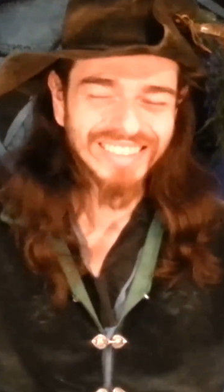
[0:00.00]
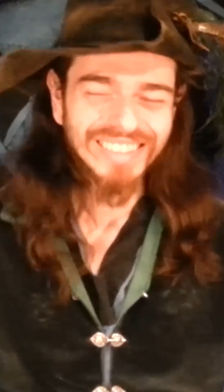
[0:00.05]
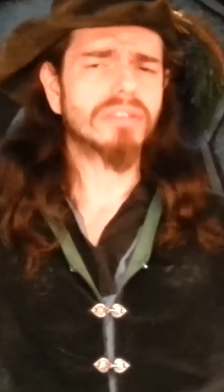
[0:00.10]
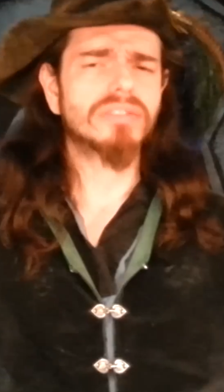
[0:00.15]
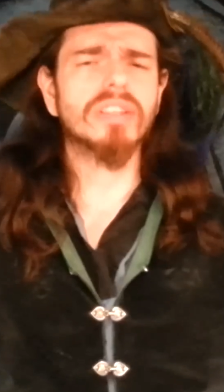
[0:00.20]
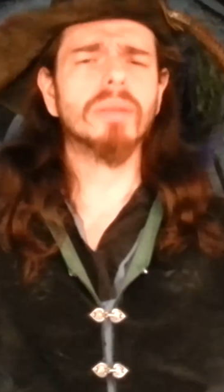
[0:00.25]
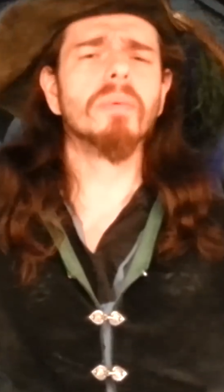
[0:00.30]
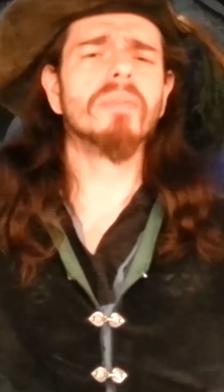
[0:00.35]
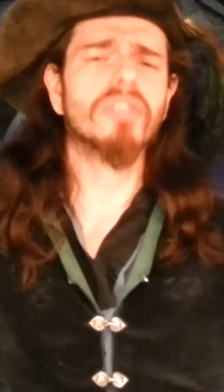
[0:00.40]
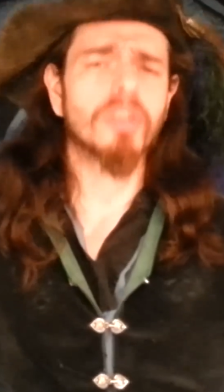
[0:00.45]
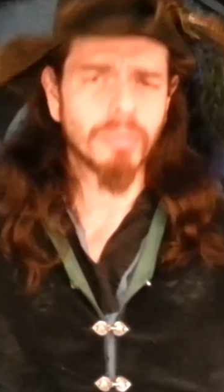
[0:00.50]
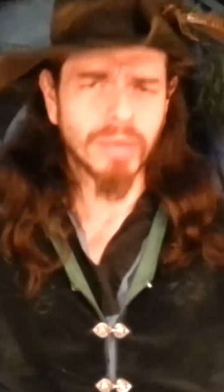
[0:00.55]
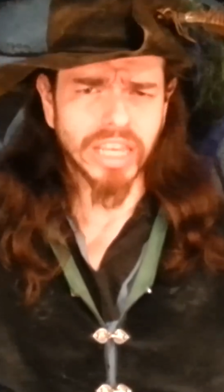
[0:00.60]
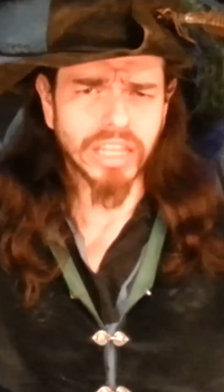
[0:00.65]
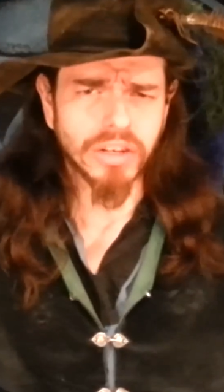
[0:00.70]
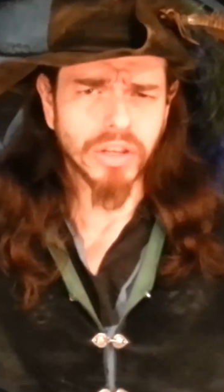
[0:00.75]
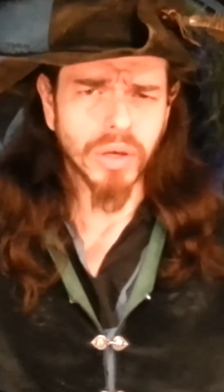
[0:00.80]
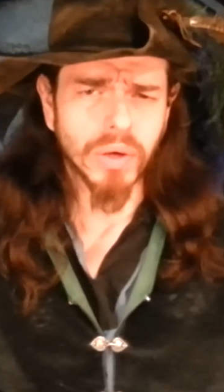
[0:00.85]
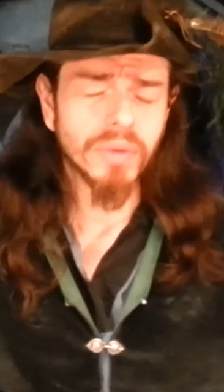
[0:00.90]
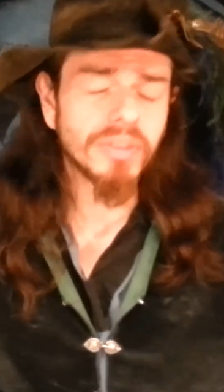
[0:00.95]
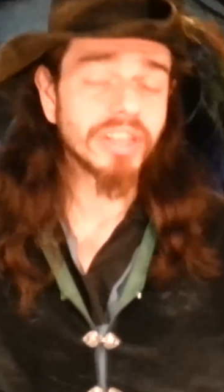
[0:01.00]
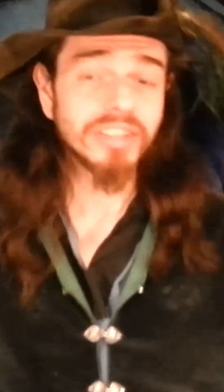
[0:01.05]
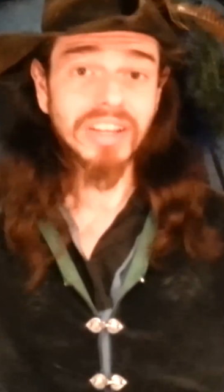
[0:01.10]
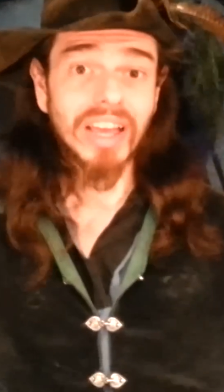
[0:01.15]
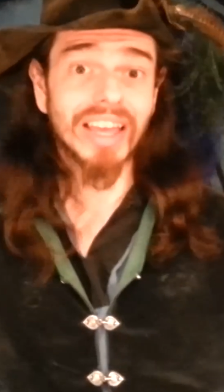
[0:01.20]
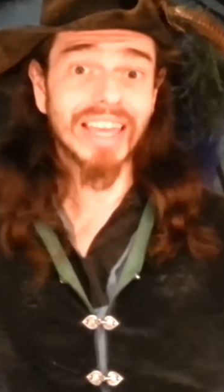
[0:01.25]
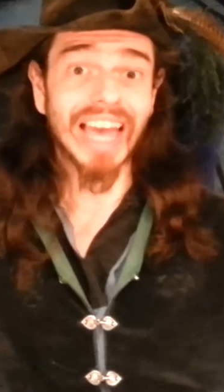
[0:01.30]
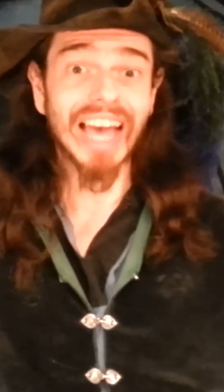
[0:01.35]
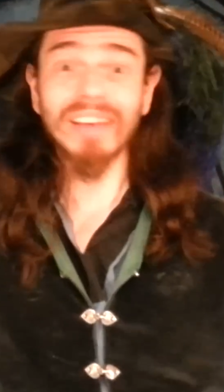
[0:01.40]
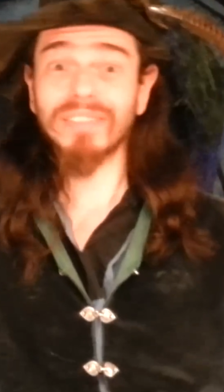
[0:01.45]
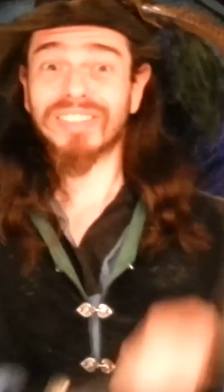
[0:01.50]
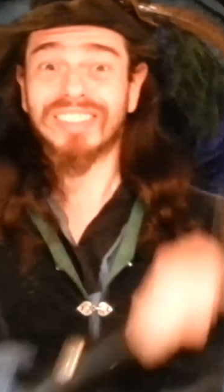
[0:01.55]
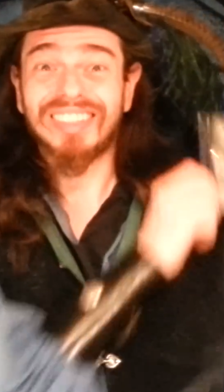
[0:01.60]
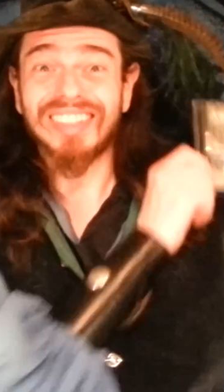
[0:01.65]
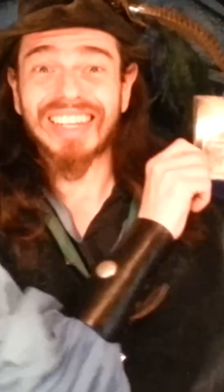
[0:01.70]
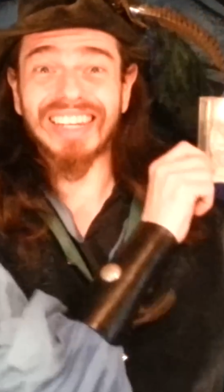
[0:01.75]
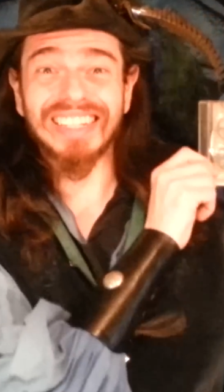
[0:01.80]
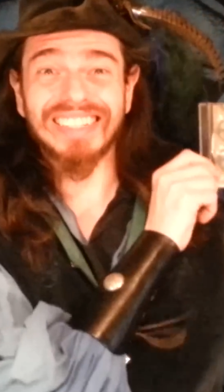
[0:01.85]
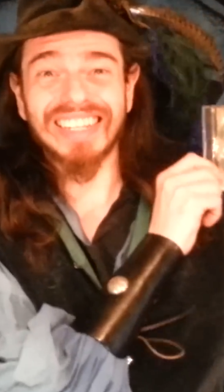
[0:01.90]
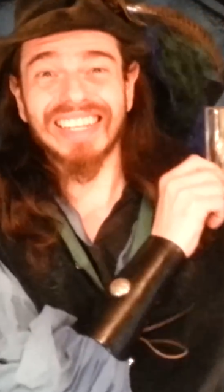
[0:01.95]
Now, some of you may know that I have
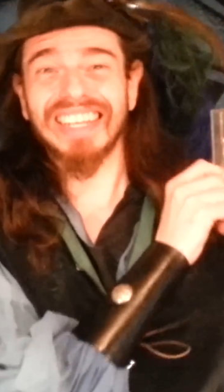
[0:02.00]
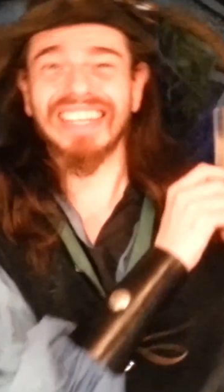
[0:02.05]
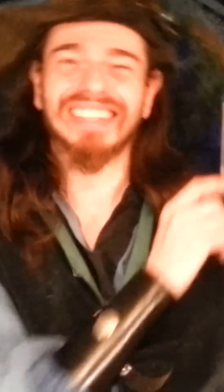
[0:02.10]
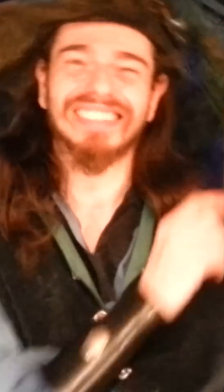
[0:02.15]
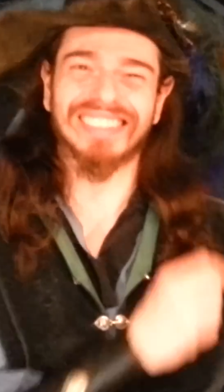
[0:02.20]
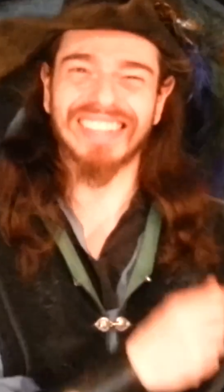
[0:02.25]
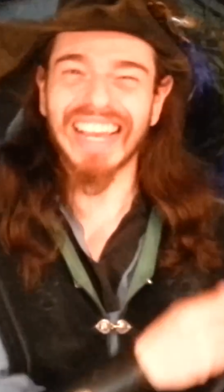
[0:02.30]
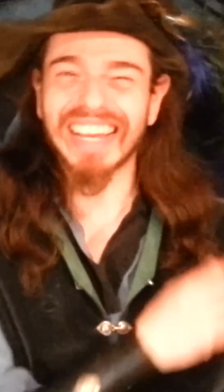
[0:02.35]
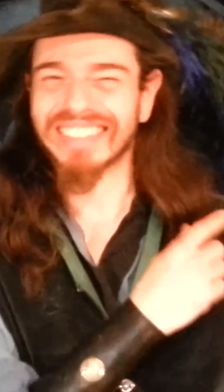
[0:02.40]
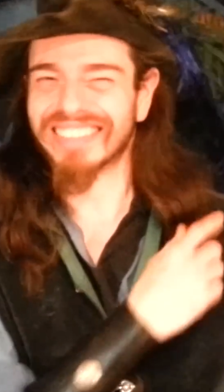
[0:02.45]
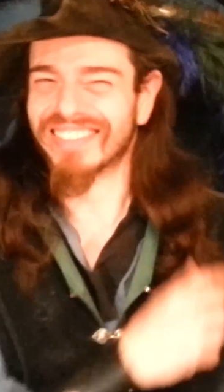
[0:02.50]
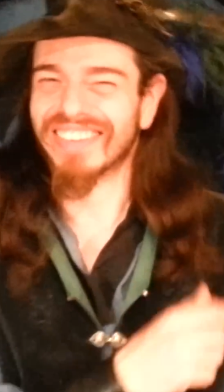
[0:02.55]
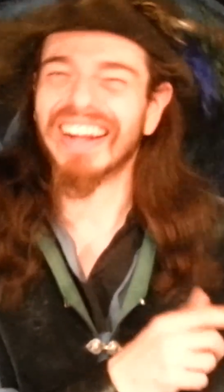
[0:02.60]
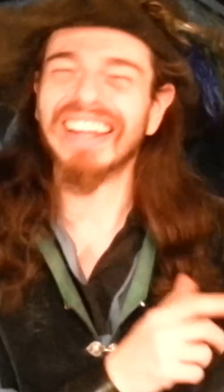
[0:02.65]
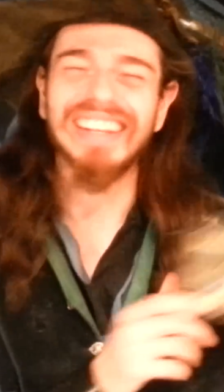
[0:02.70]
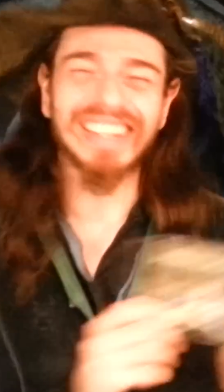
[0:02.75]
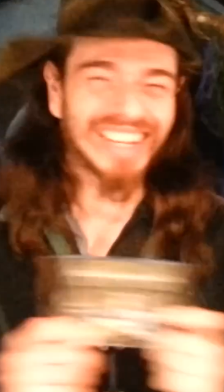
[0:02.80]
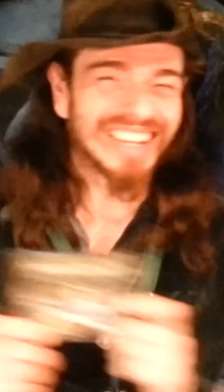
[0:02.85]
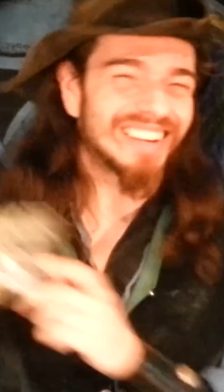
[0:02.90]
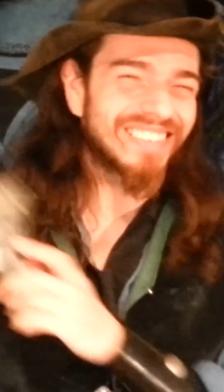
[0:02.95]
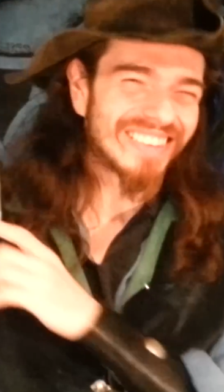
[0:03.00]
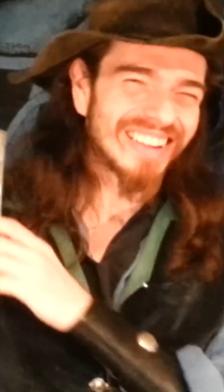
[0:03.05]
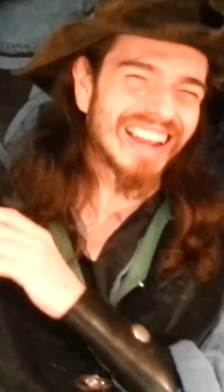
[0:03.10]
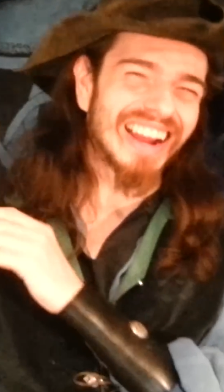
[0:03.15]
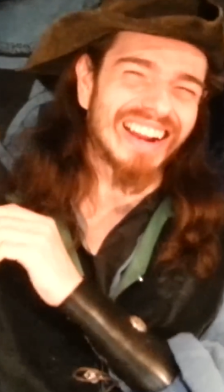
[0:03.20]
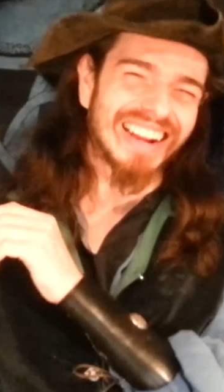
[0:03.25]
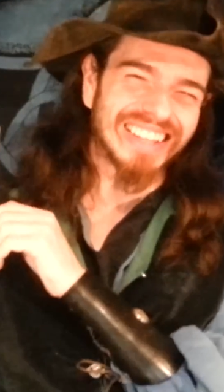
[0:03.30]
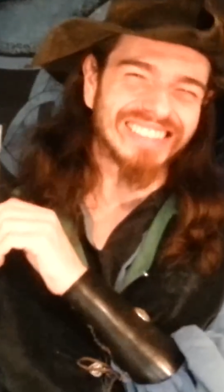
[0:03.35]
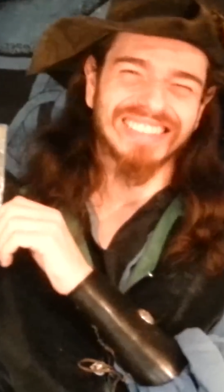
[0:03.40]
C Ds. Yes, right, here we are.